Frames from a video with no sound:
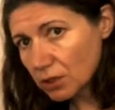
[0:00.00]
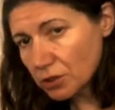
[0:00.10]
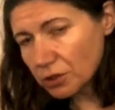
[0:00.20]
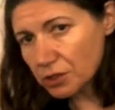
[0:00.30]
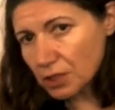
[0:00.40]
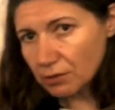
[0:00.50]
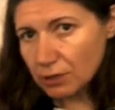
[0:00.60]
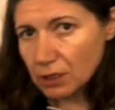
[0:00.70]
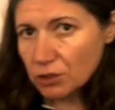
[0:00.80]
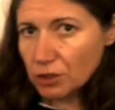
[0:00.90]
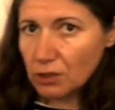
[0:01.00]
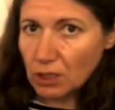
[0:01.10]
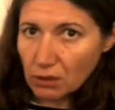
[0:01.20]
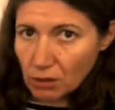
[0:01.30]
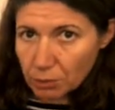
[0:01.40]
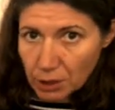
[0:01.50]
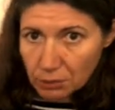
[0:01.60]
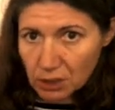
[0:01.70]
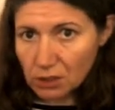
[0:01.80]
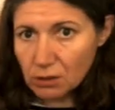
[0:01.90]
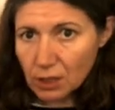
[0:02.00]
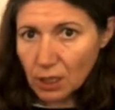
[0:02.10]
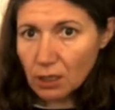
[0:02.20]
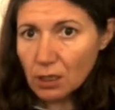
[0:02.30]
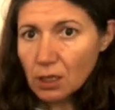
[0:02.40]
do yourself an injury and not be able to do it again.